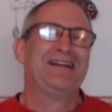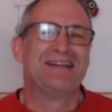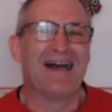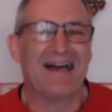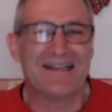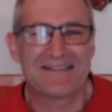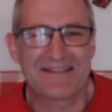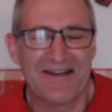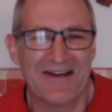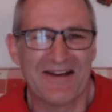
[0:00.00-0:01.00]
that's
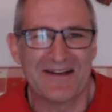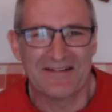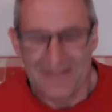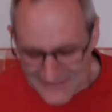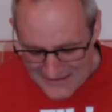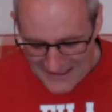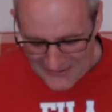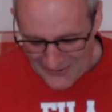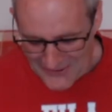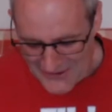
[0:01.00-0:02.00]
good.
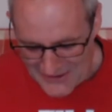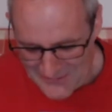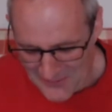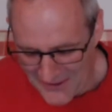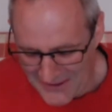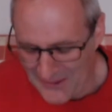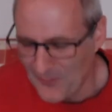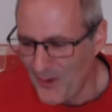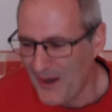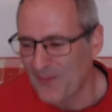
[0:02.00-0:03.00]
Technology is working
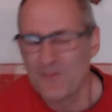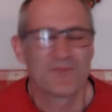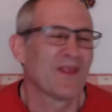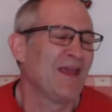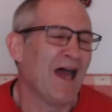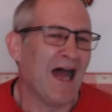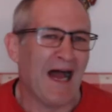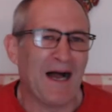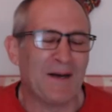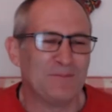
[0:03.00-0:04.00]
well.
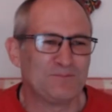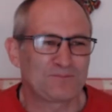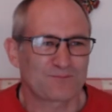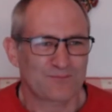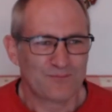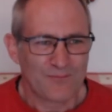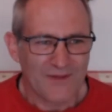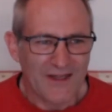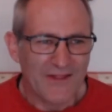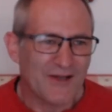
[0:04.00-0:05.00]

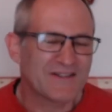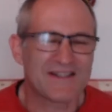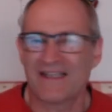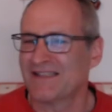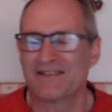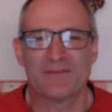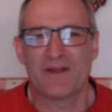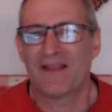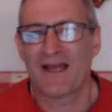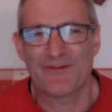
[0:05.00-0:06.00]
Those are things to be
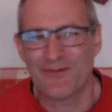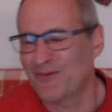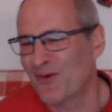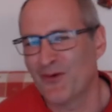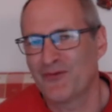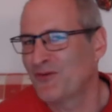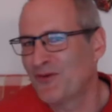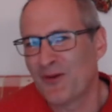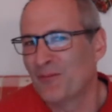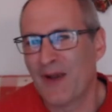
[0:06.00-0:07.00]
thankful for,
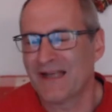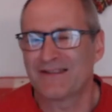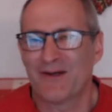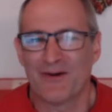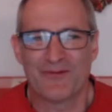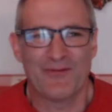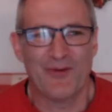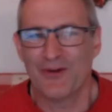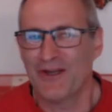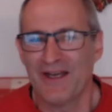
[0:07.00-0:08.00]
to bless God
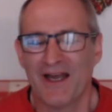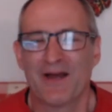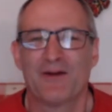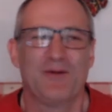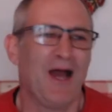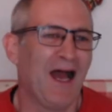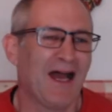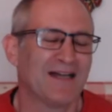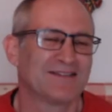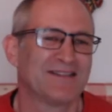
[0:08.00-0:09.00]
for.
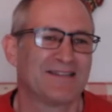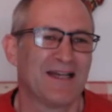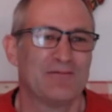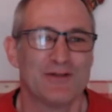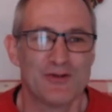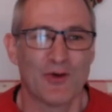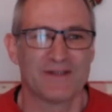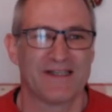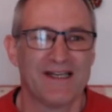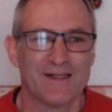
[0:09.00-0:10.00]
As I say,
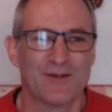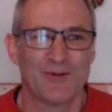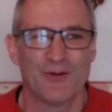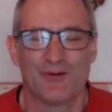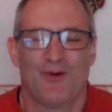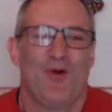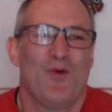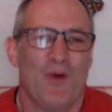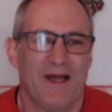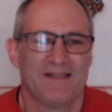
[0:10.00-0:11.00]
rejoice in the Lord
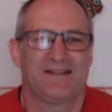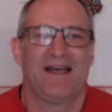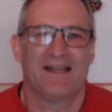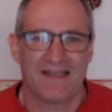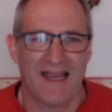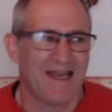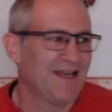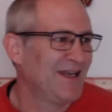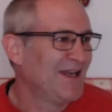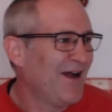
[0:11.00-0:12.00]
always. And
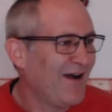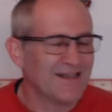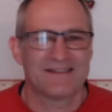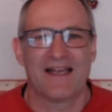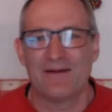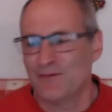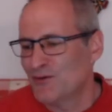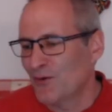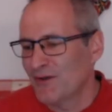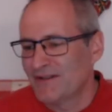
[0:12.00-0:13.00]
again, I say
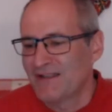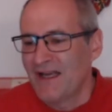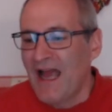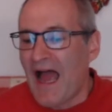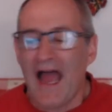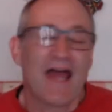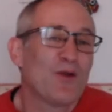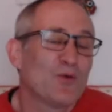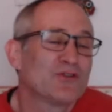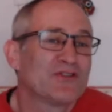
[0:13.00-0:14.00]
rejoice. And
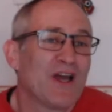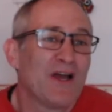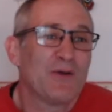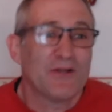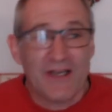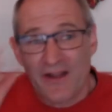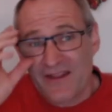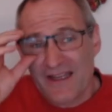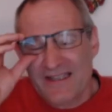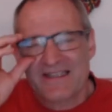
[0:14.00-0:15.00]
also,
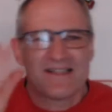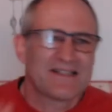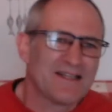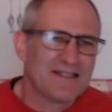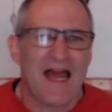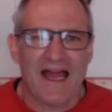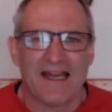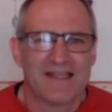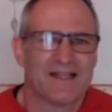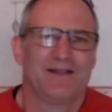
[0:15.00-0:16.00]
this is the
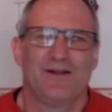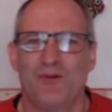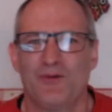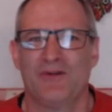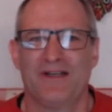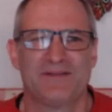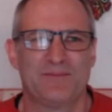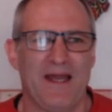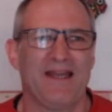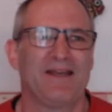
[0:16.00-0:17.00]
day that the Lord has
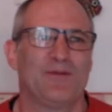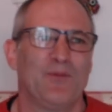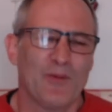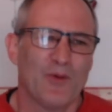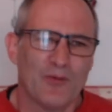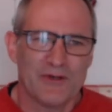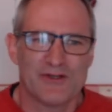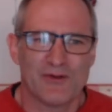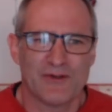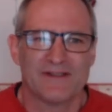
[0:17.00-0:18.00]
made. We will
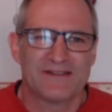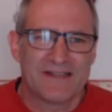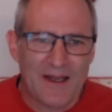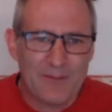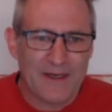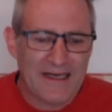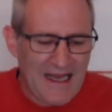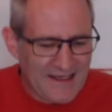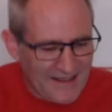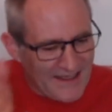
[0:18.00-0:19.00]
rejoice and be glad
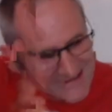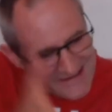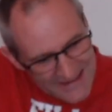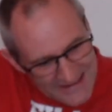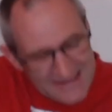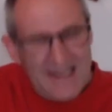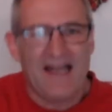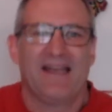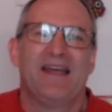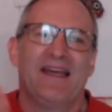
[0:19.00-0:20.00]
in it. It's this
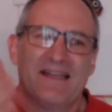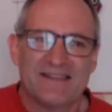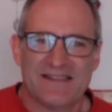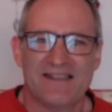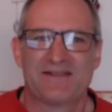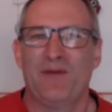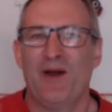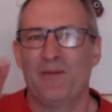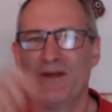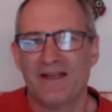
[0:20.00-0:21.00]
day. It's this
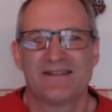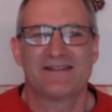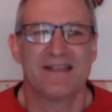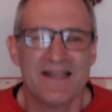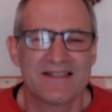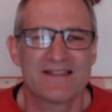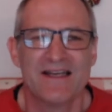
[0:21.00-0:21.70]
moment. It's this